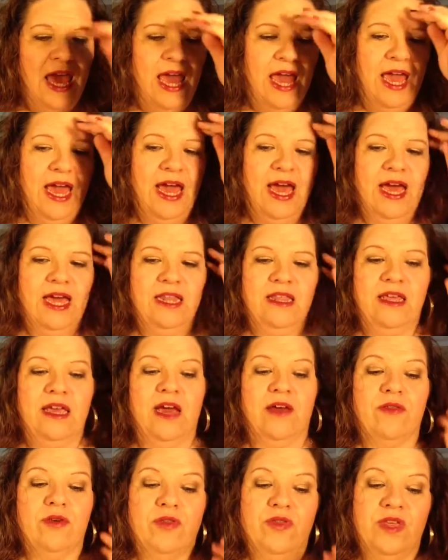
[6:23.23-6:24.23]
And the
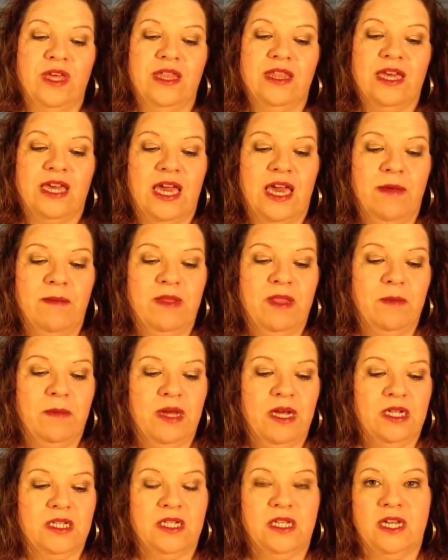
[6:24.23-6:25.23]
other thing that came in the
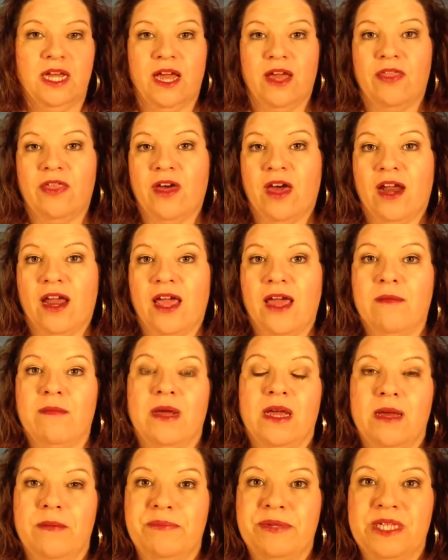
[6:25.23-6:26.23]
mail today, I thought I had
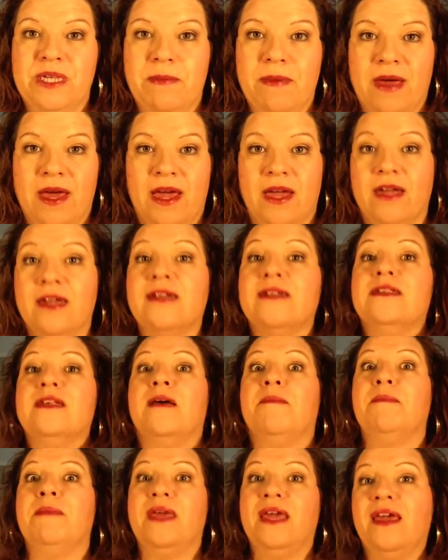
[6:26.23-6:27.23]
my Ipsy bag because
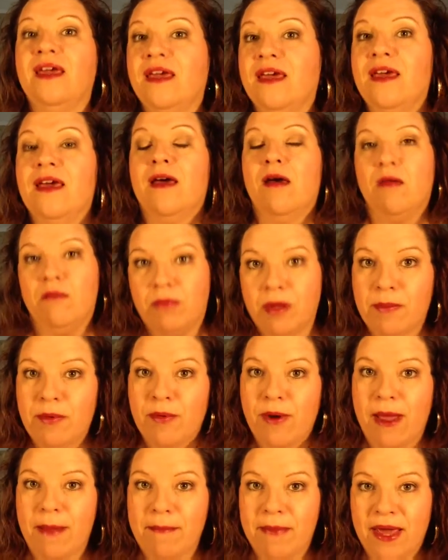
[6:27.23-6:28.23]
a pink bubble
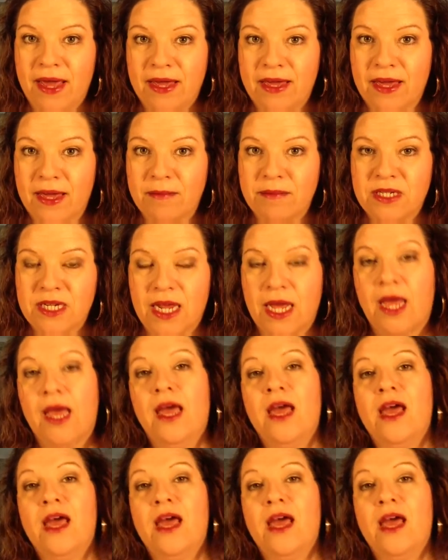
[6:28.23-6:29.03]
wrap bag came today.